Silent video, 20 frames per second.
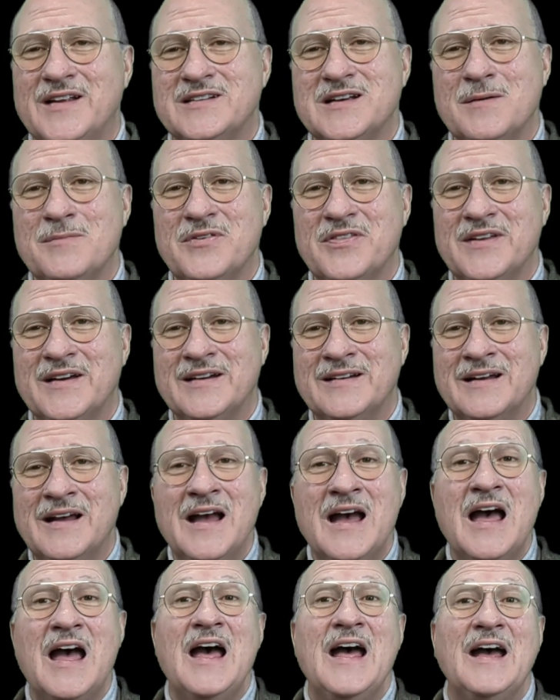type of thing.
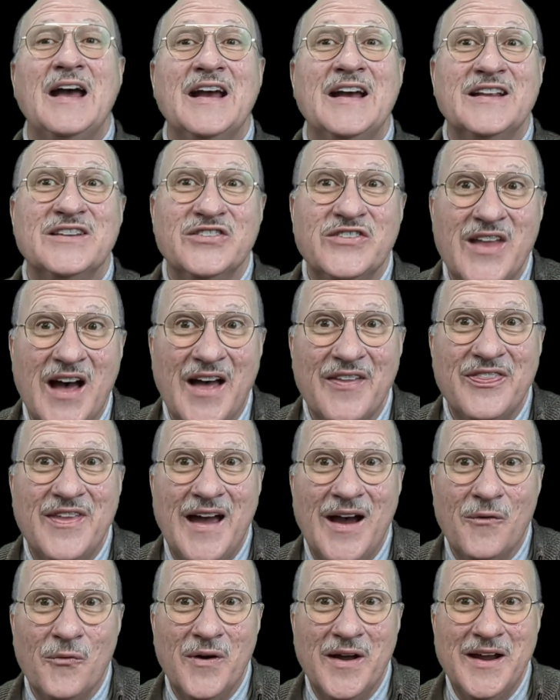It's not
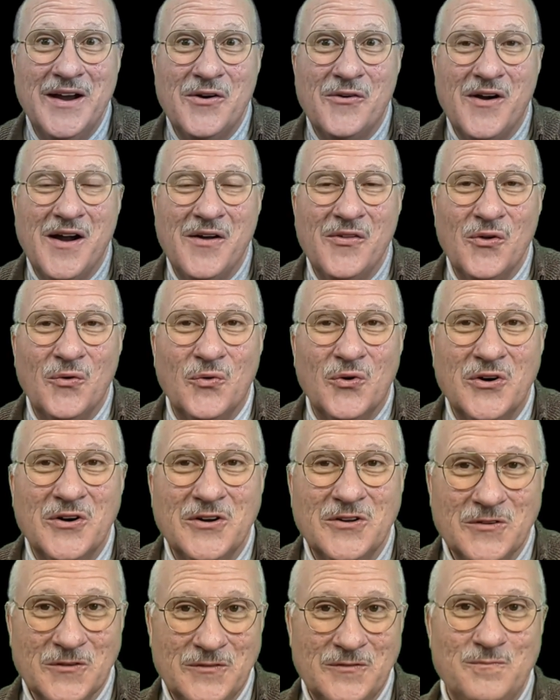that way around the
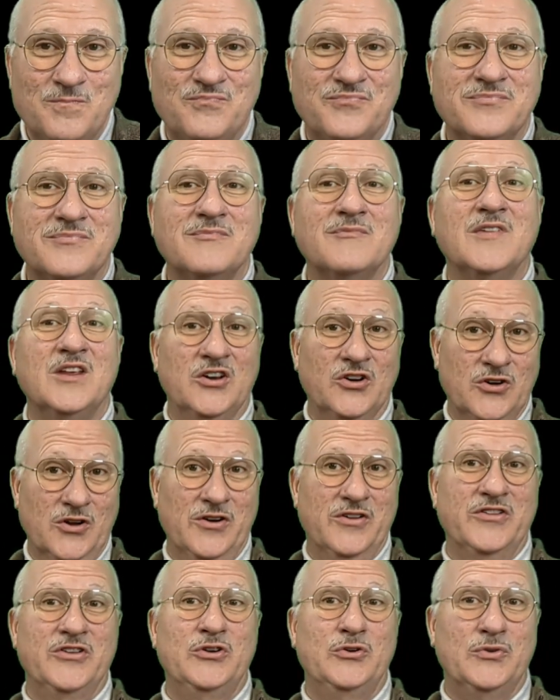world. You
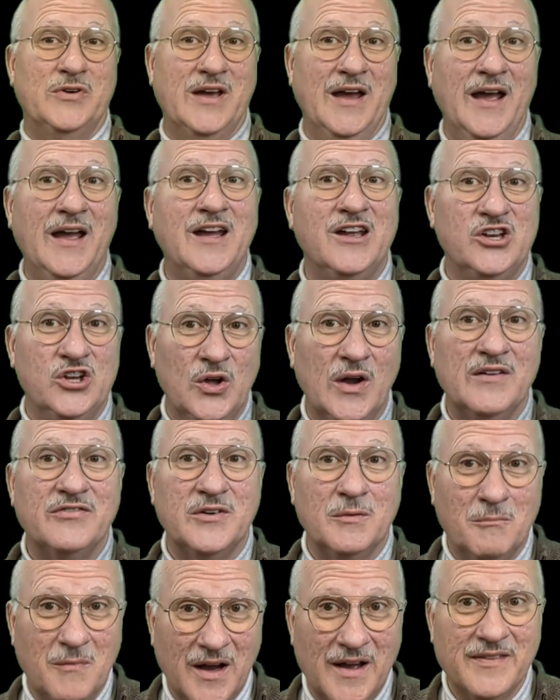go to the UK and you have
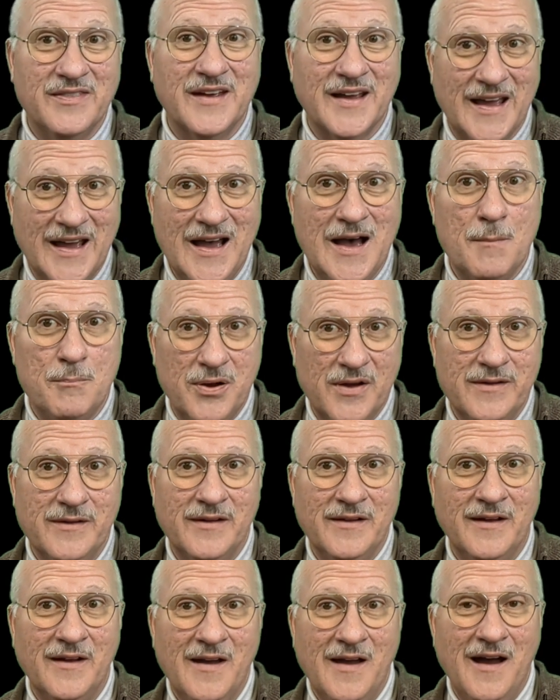to mind the gap.
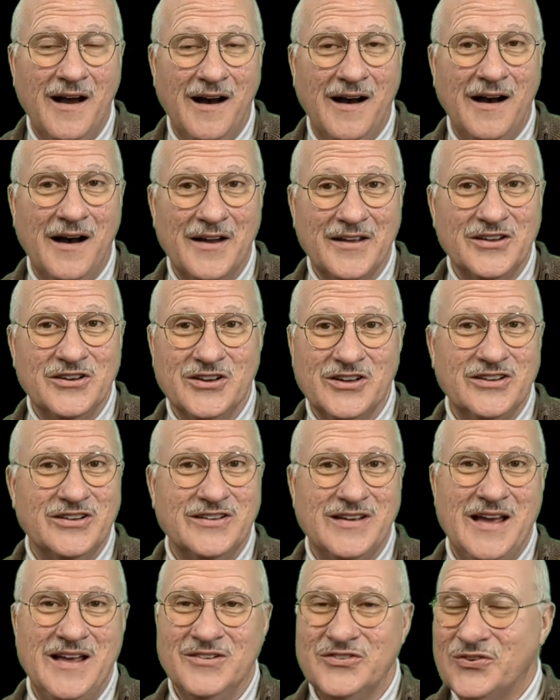
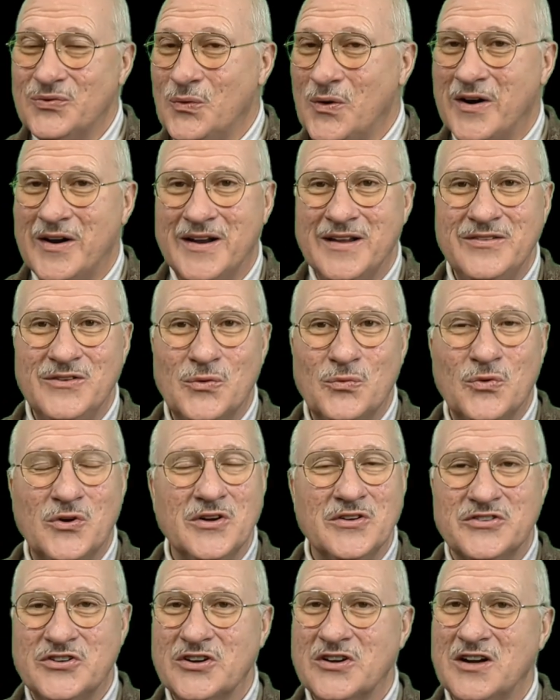Elsewhere in the
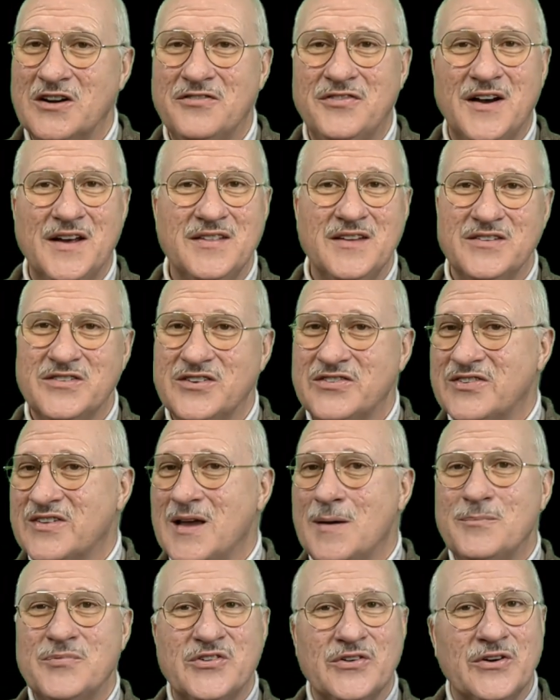world, you're going to find that
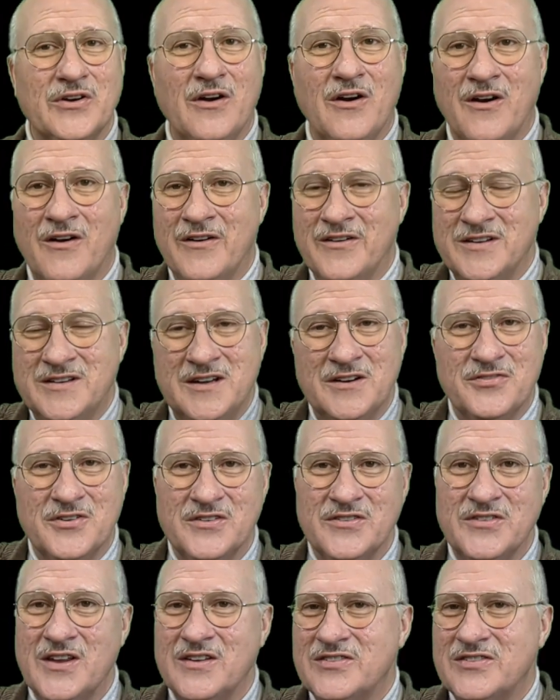steps are
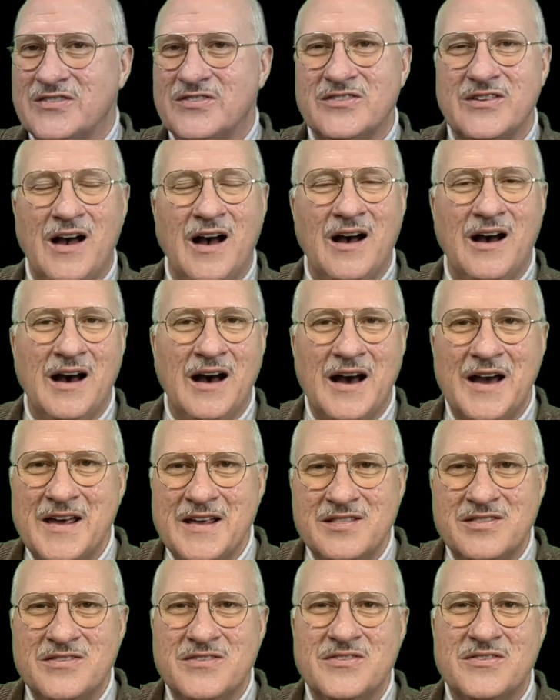different
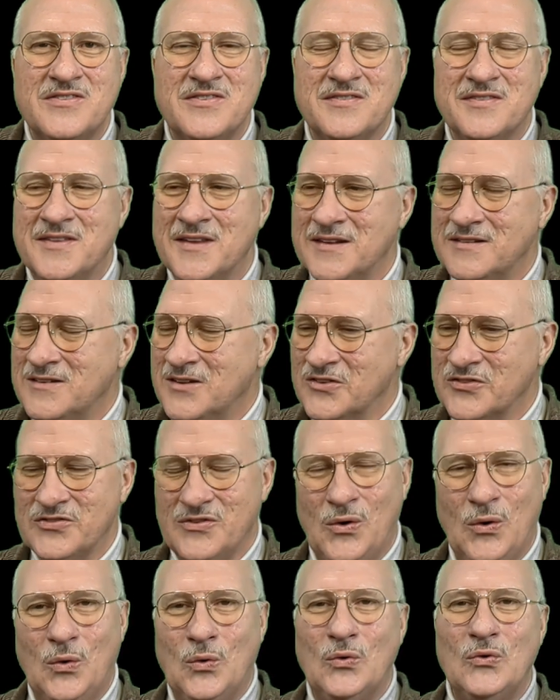heights, that there's
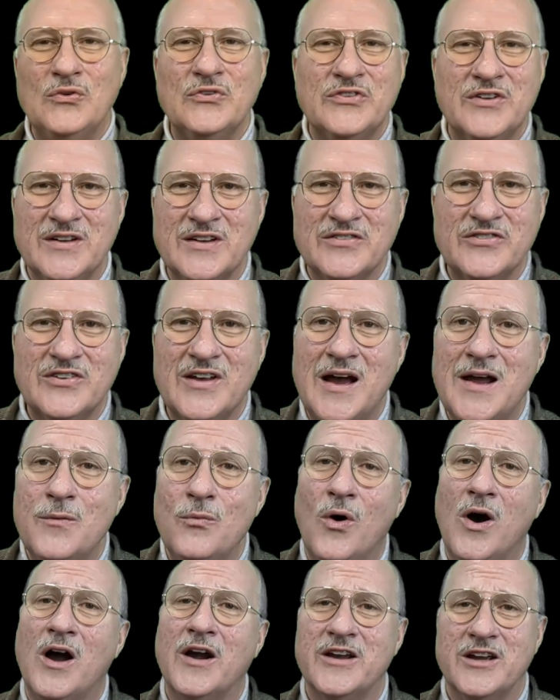holes in the
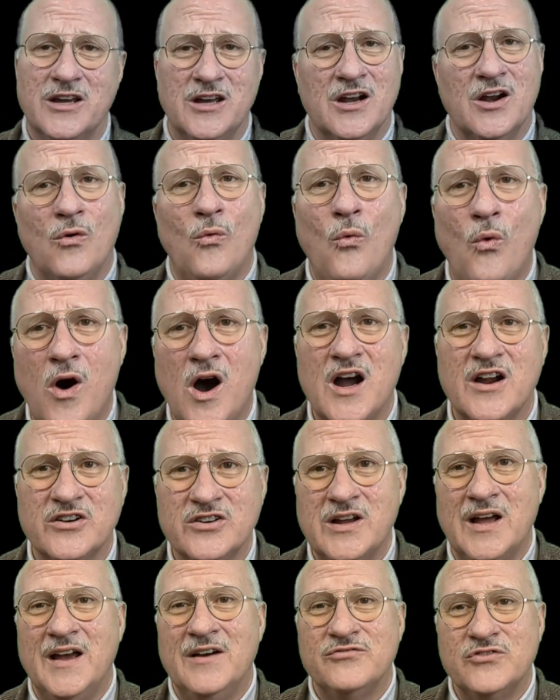sidewalk. You're going to
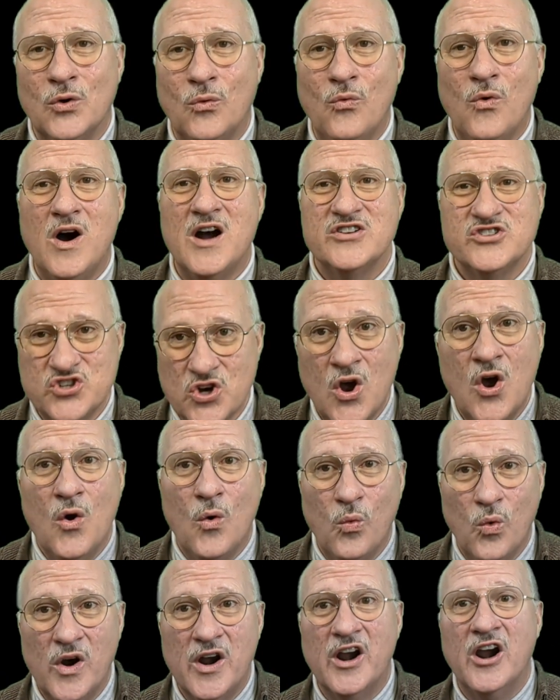have to watch
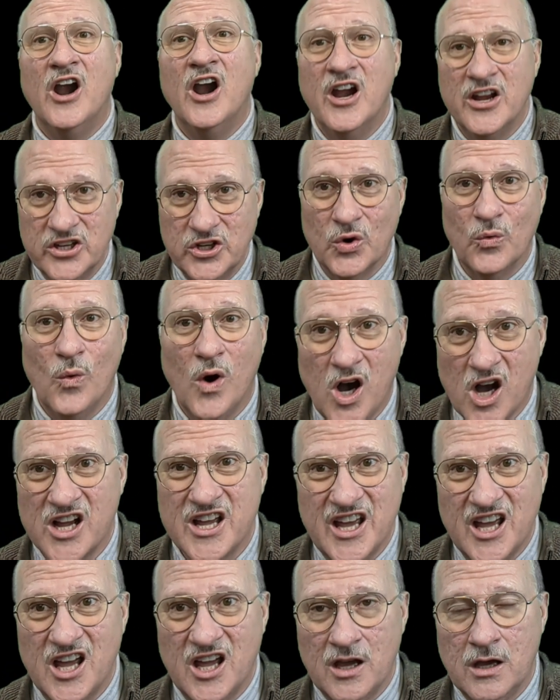where you're
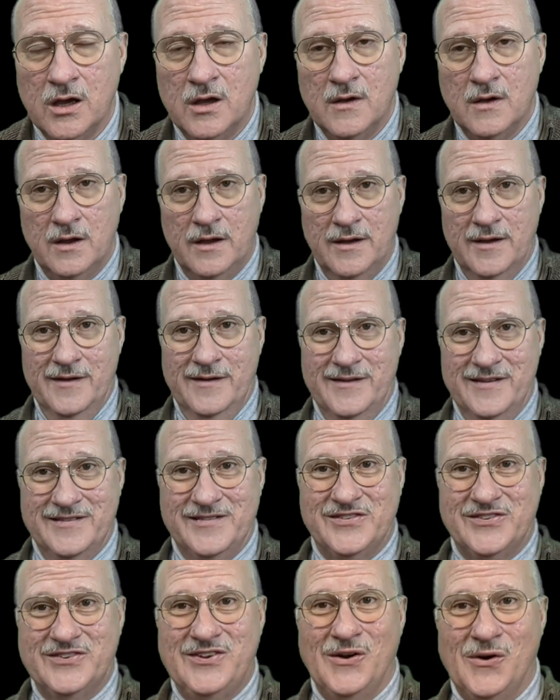walking.
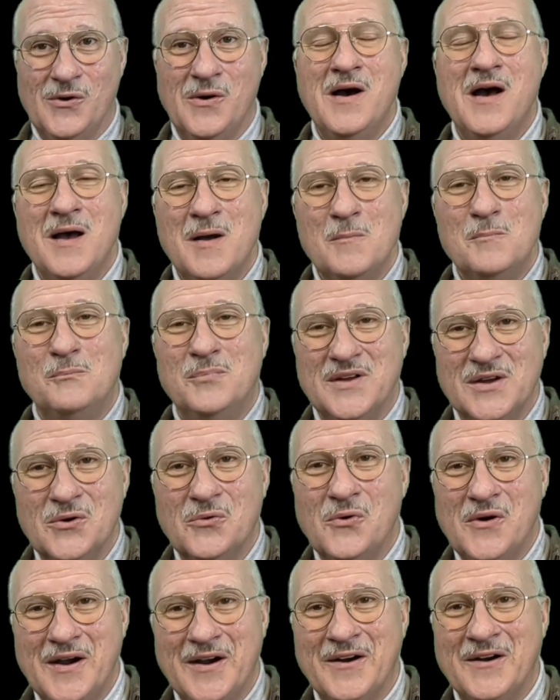And so be
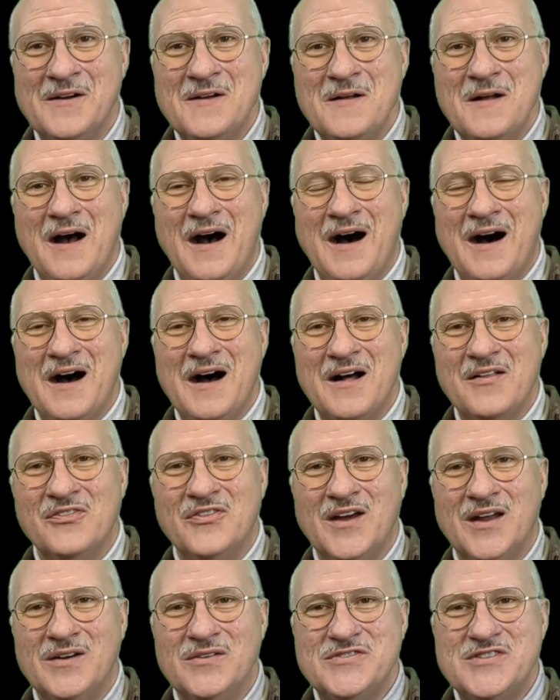aware
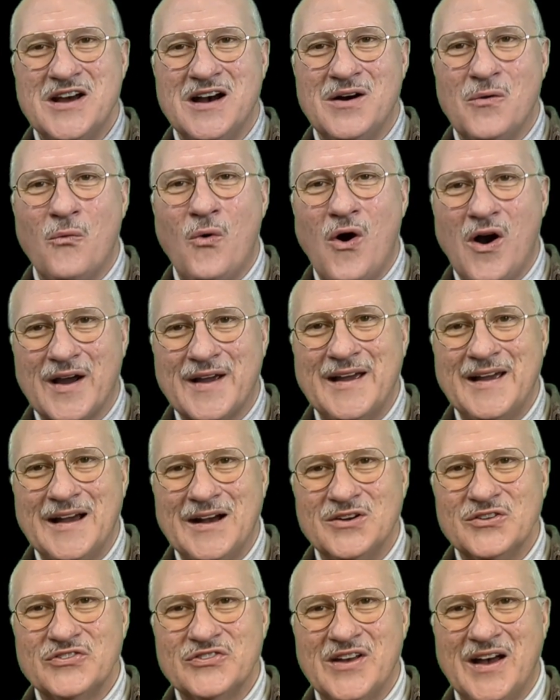that walking
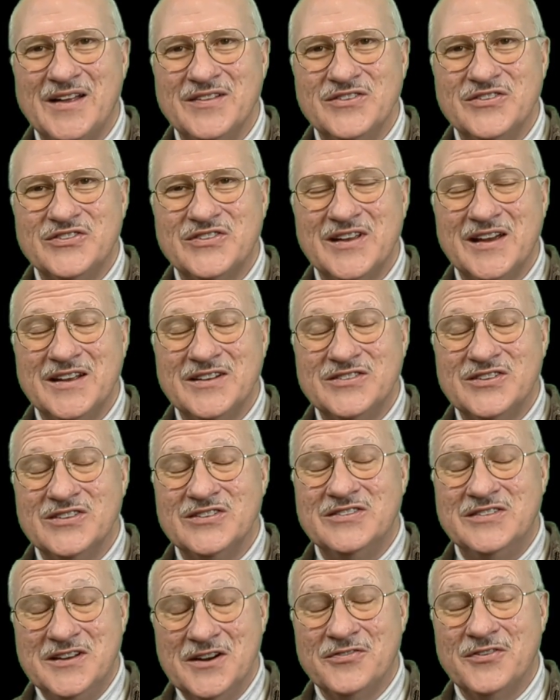outside the States is
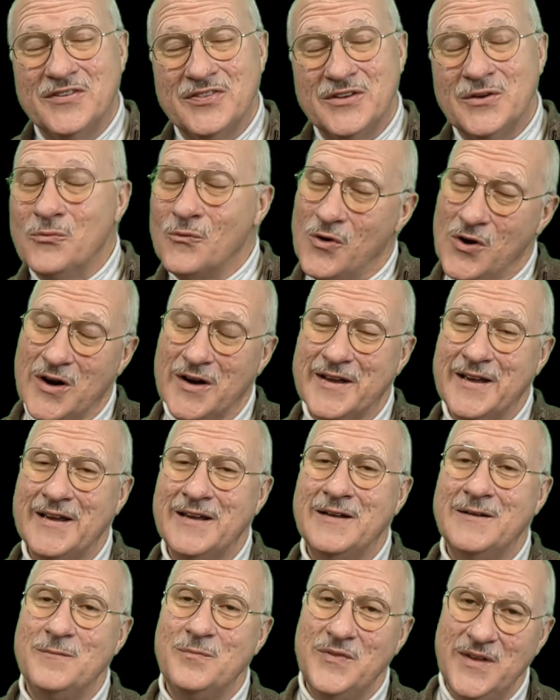different than
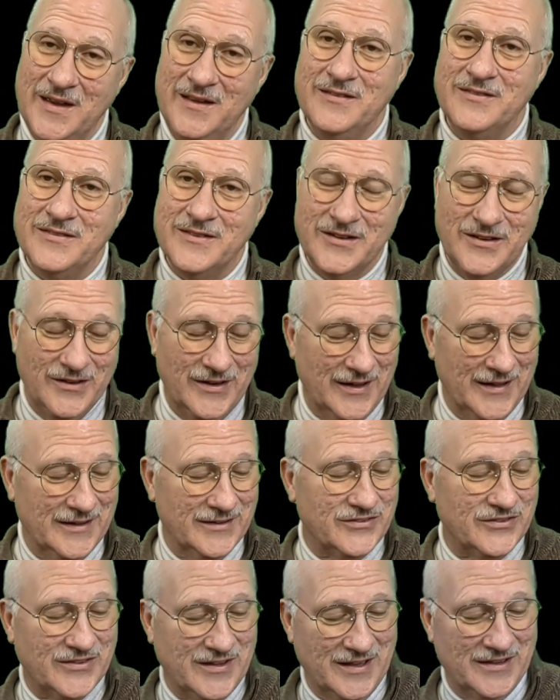walking in the
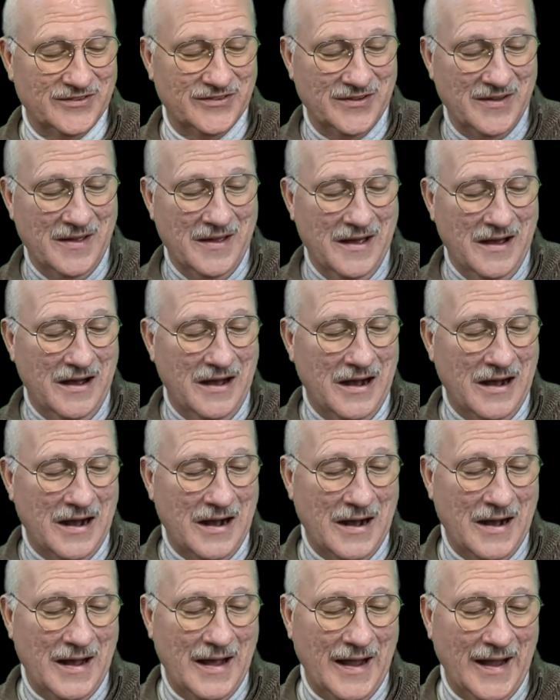United States.
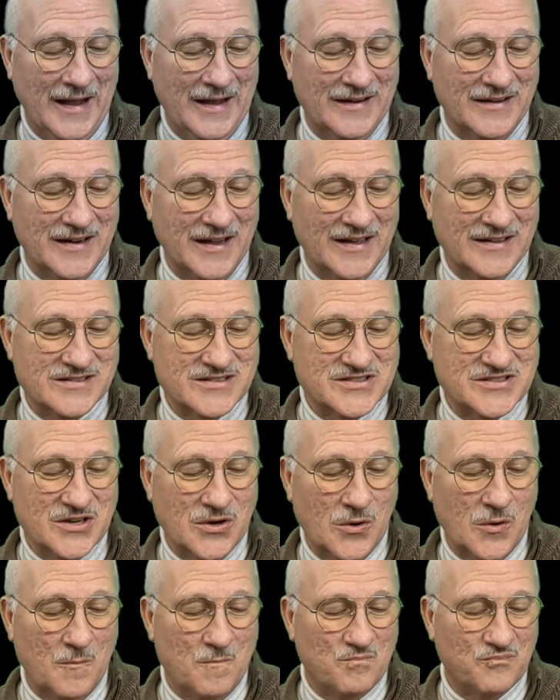And
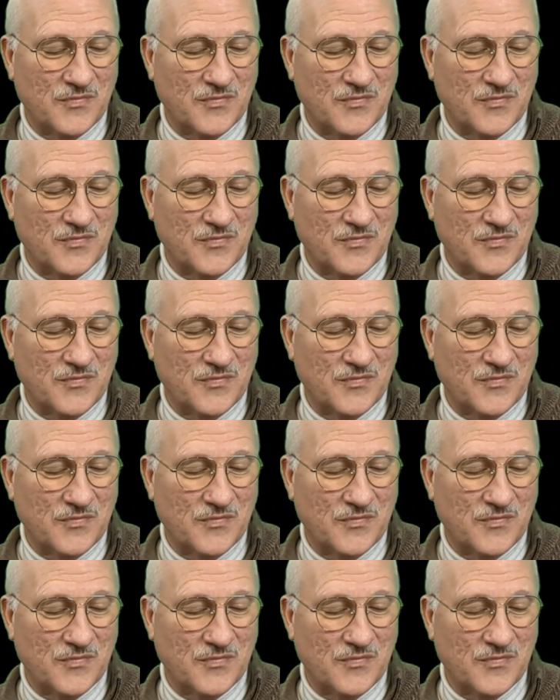so